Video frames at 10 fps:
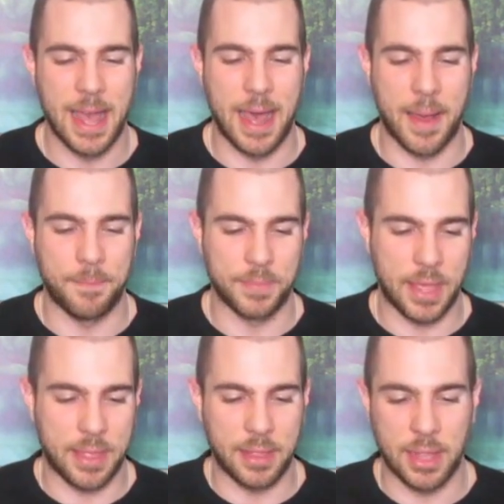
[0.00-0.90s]
Um,
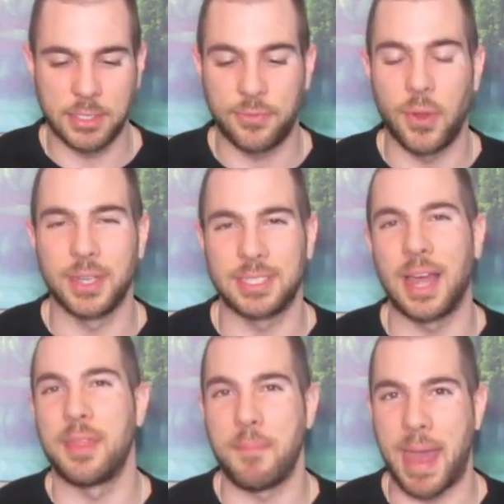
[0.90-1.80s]
and then let's focus
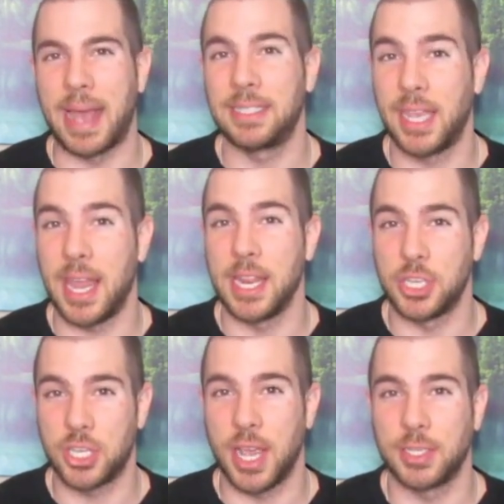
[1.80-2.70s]
on the mass gaining
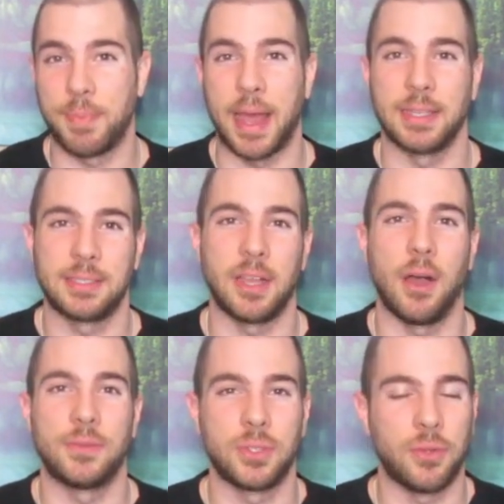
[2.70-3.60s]
shakes by
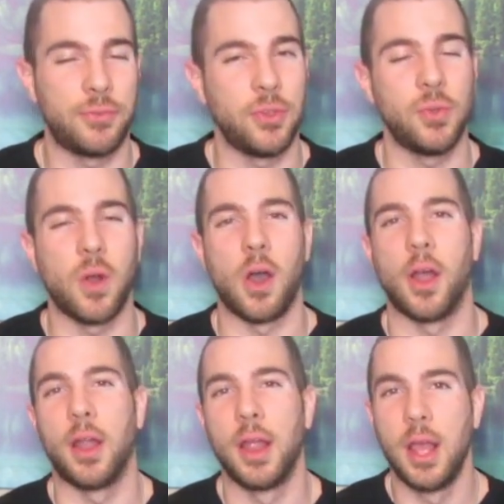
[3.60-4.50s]
itself. So if you
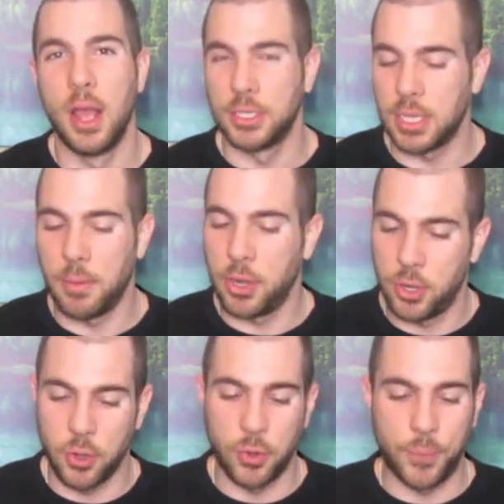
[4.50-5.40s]
are someone
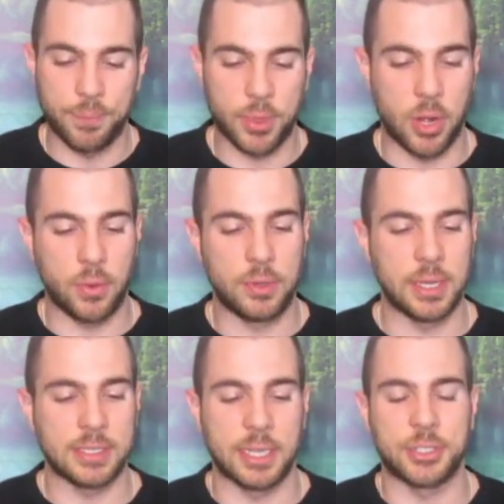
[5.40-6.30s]
who you know
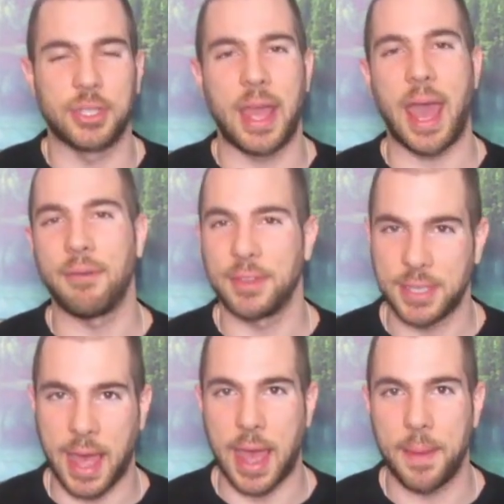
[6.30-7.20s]
doesn't necessarily have the
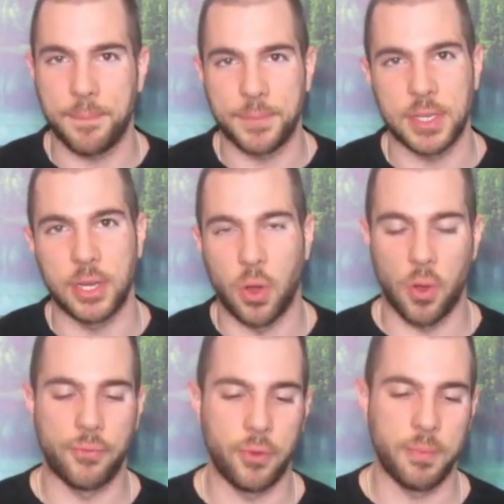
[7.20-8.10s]
time to eat a
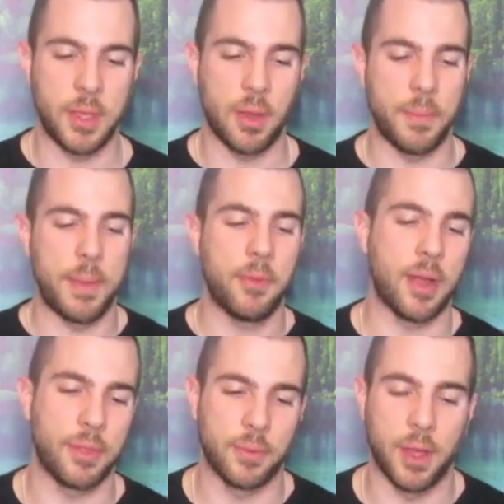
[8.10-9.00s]
whole food meal, maybe
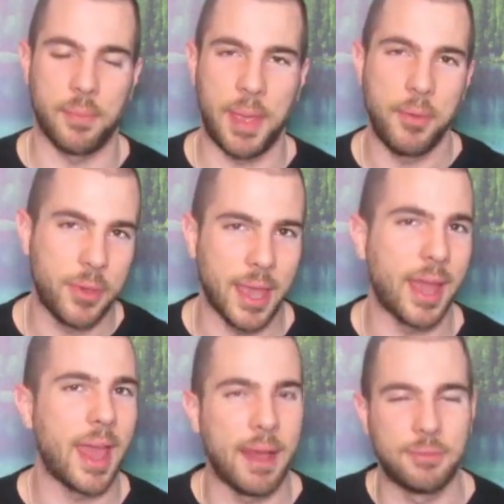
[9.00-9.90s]
you're on the run, maybe you
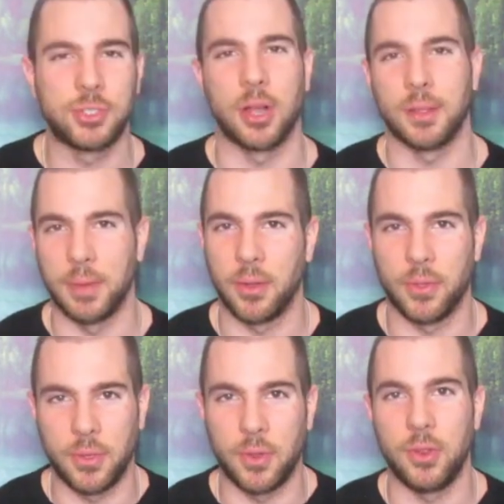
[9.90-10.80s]
can't have chocolate milk
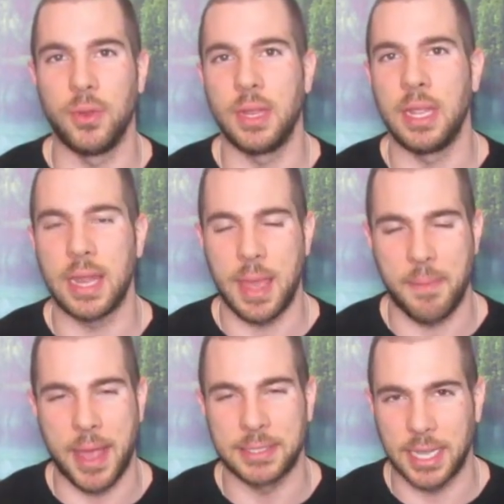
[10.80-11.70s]
with you and you need a
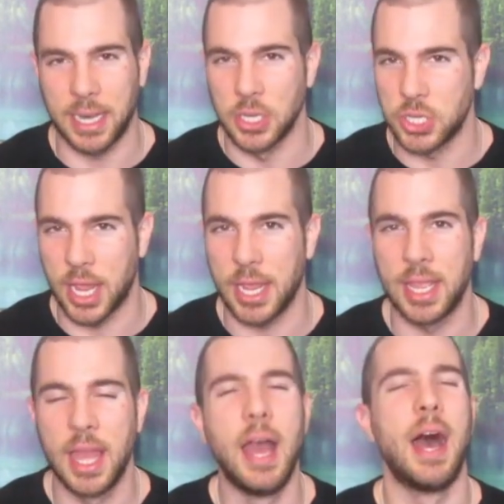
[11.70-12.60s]
mass gaining
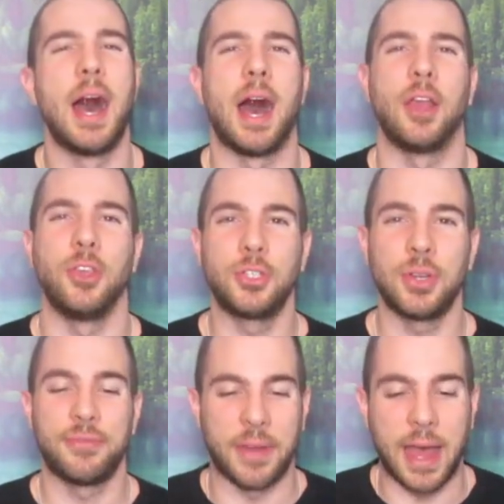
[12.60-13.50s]
shake, uh, you
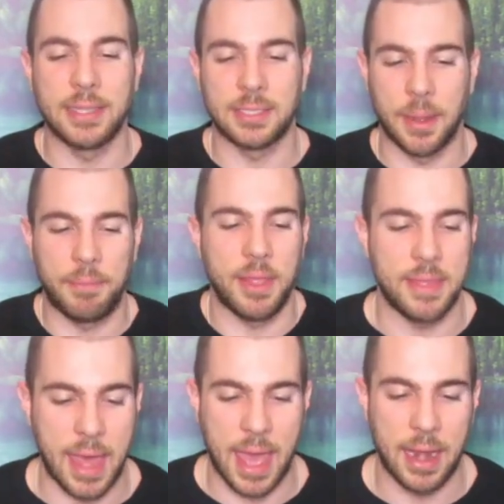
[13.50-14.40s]
should find
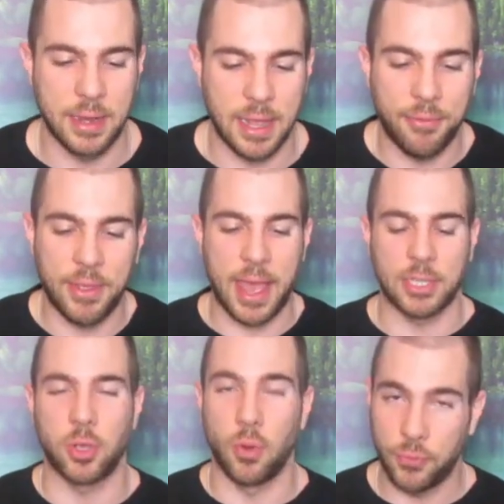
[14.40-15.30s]
something that definitely
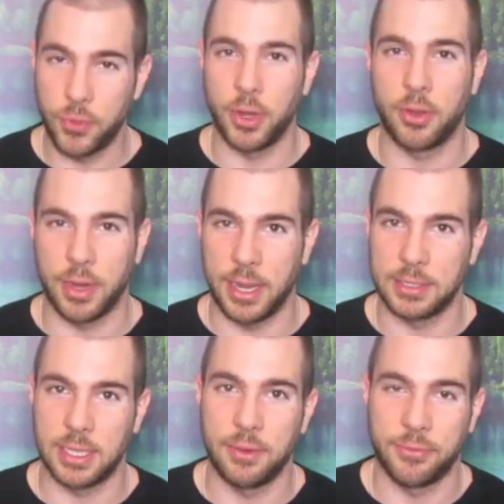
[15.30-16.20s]
has whole food
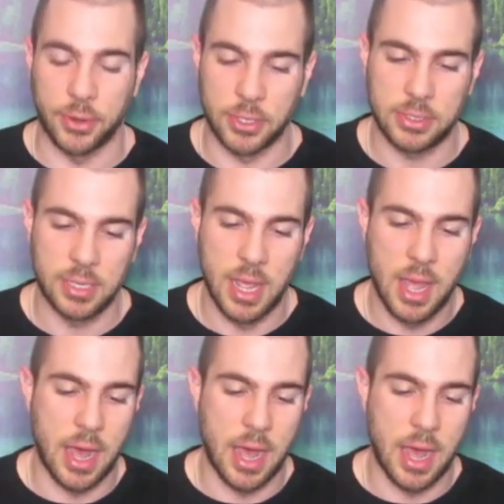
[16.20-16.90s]
ingredients in it first.